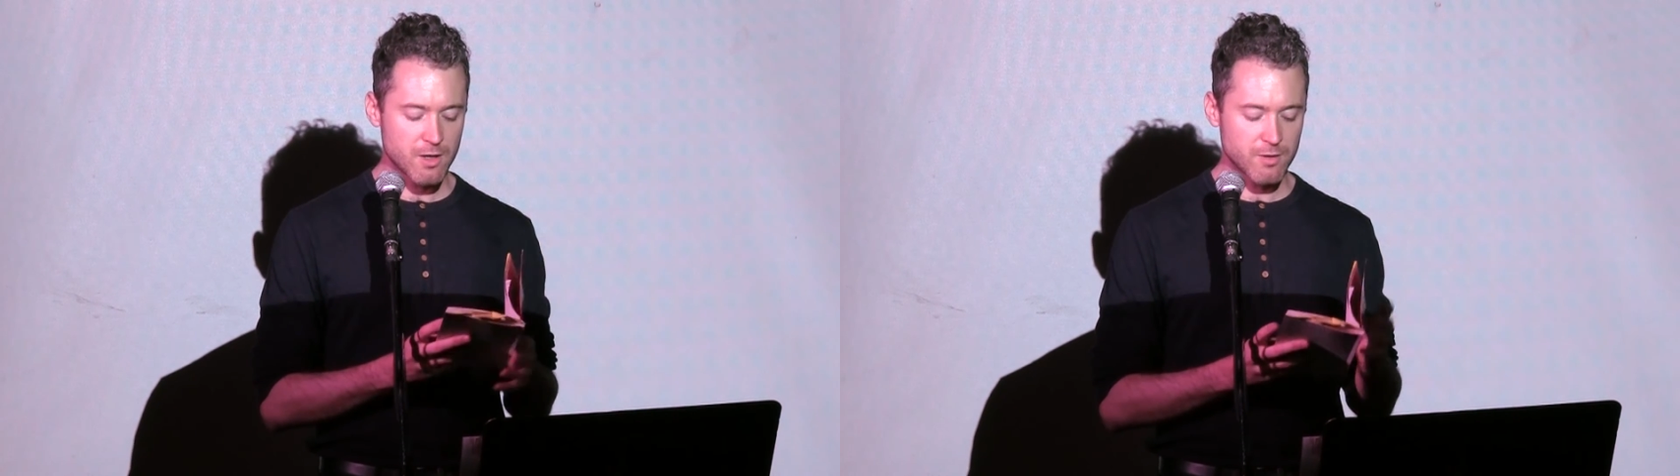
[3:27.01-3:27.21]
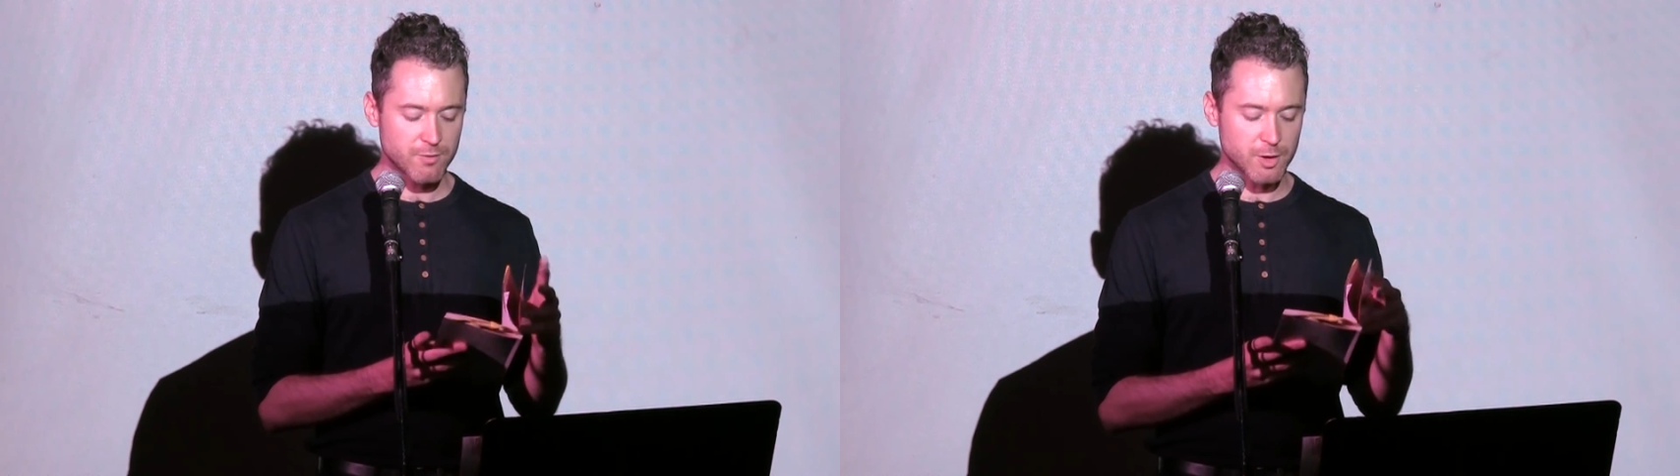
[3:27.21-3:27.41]

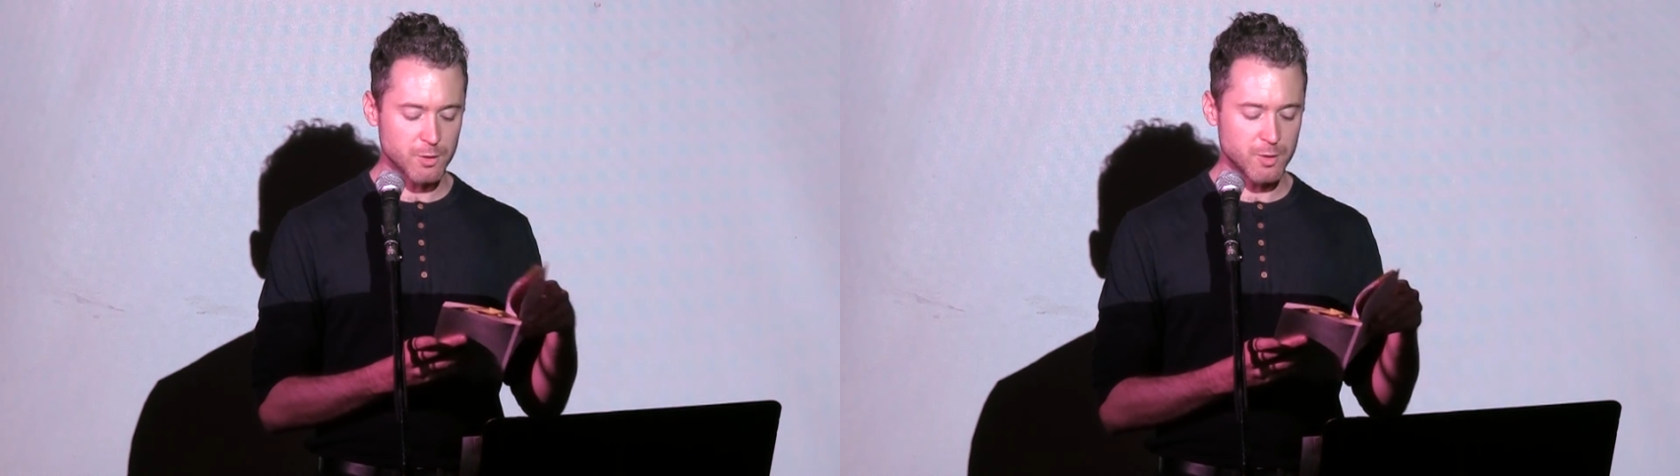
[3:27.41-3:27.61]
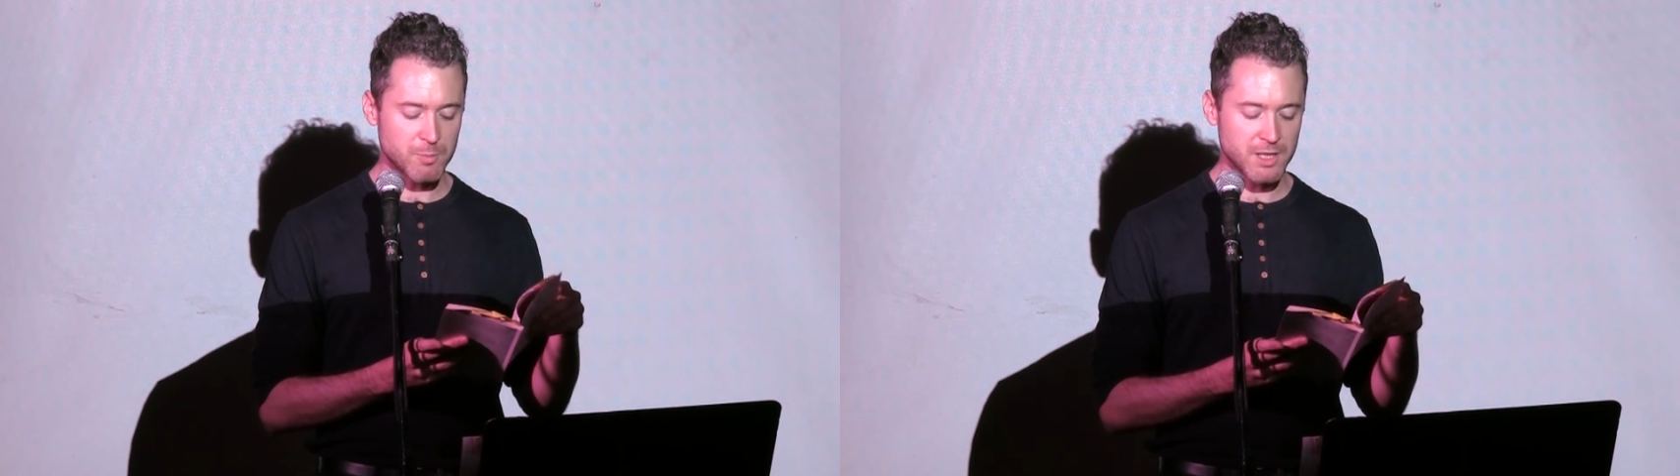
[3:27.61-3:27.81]
For
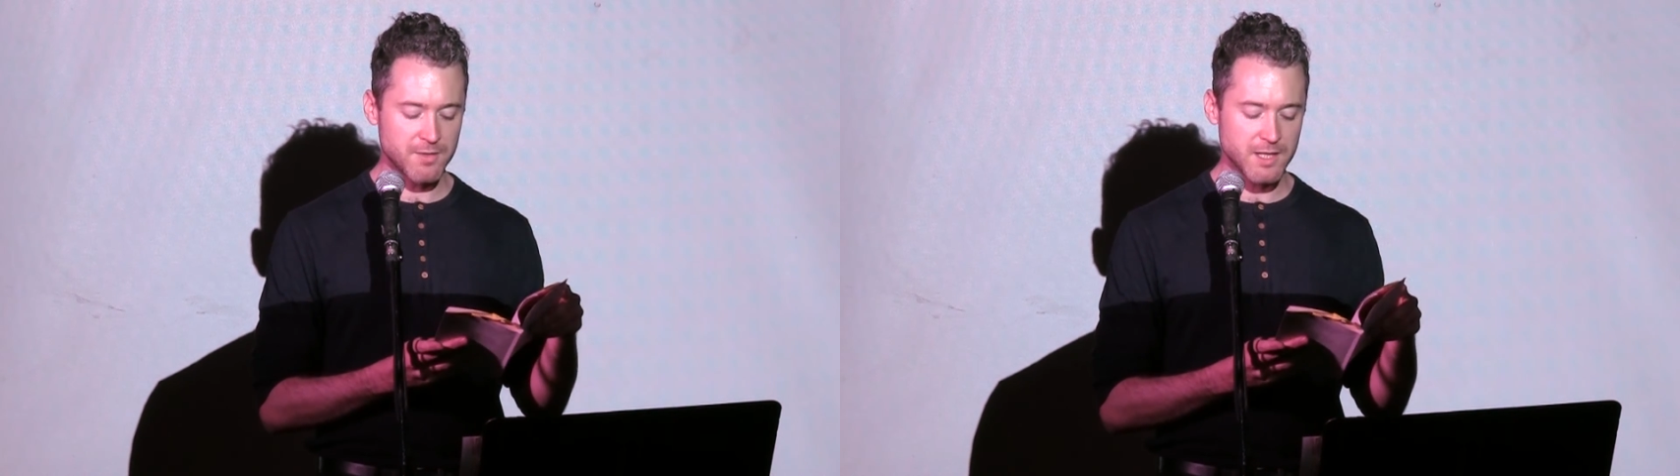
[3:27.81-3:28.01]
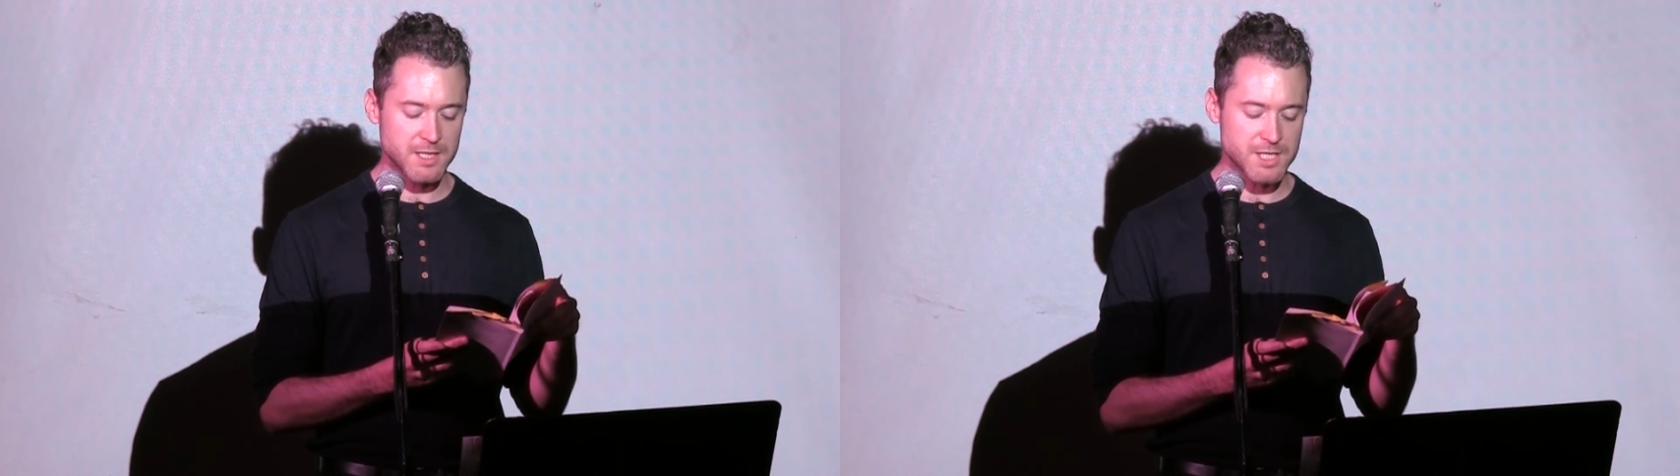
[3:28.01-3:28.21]
who among
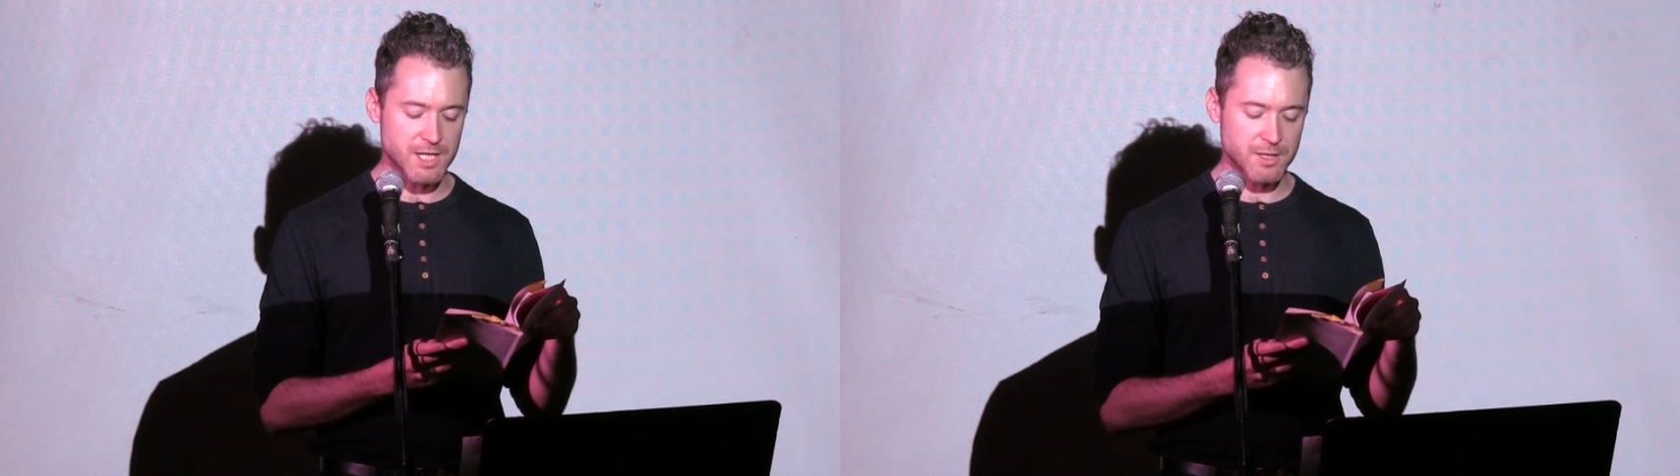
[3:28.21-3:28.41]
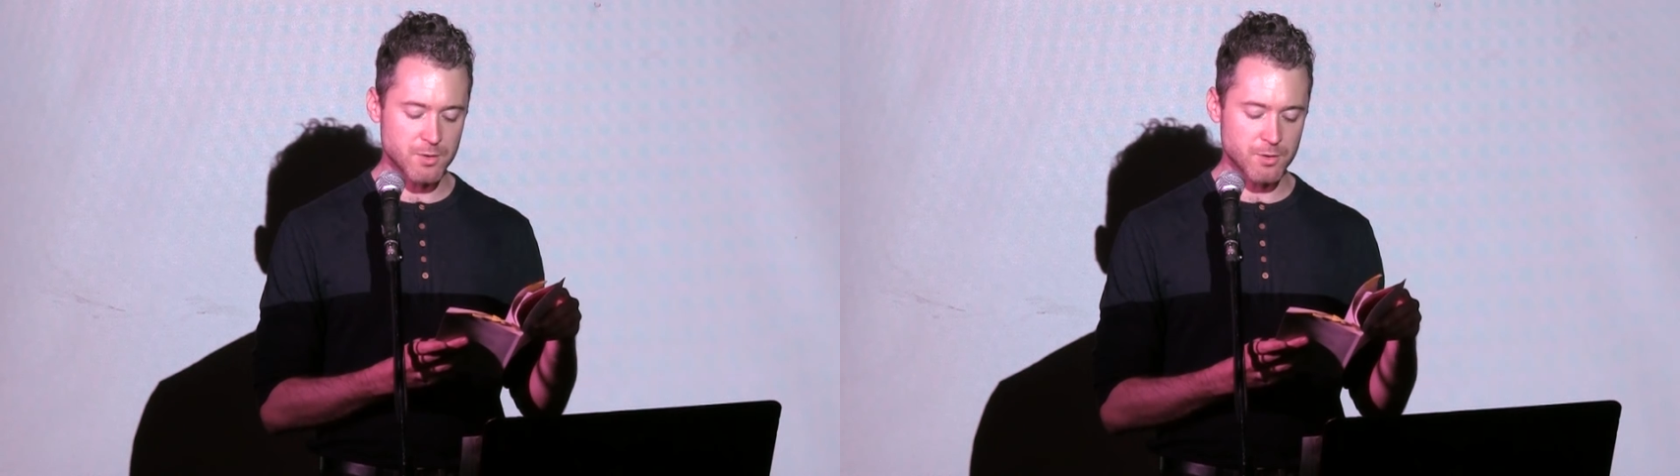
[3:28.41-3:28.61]
the
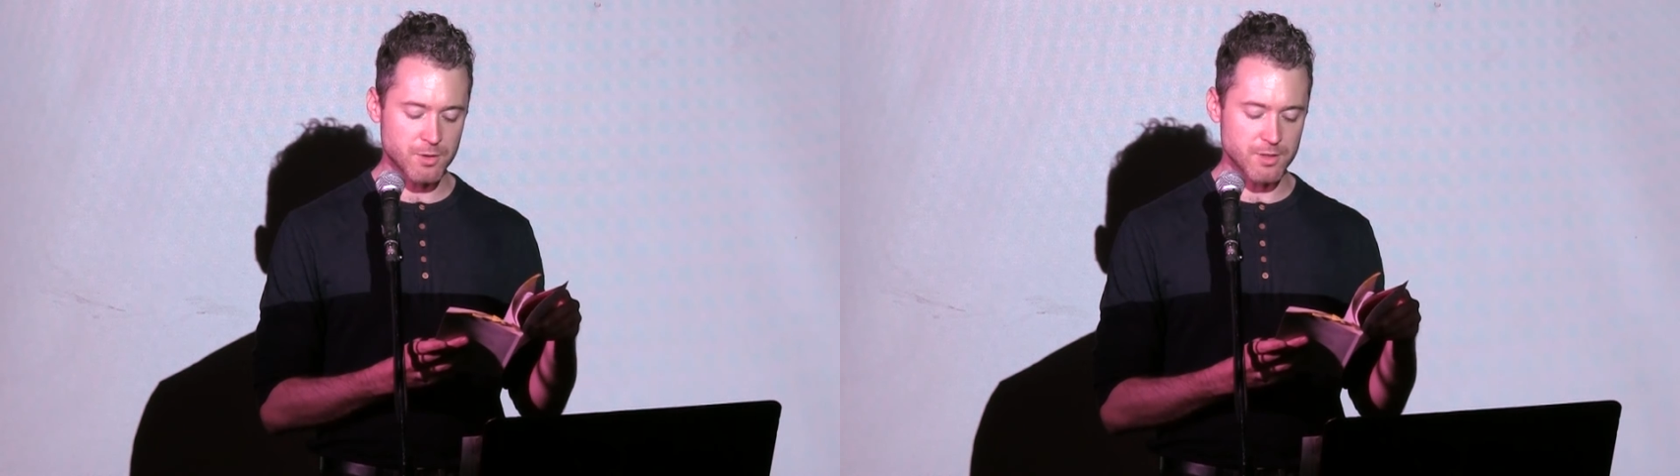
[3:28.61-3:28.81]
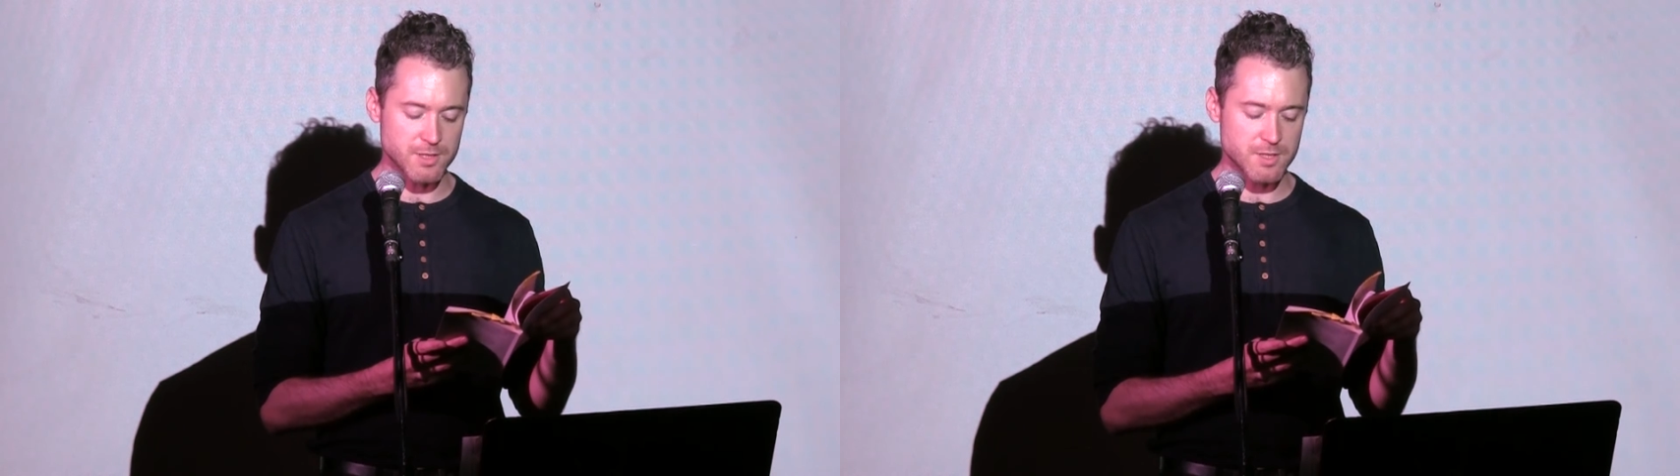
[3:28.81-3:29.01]
angelic orders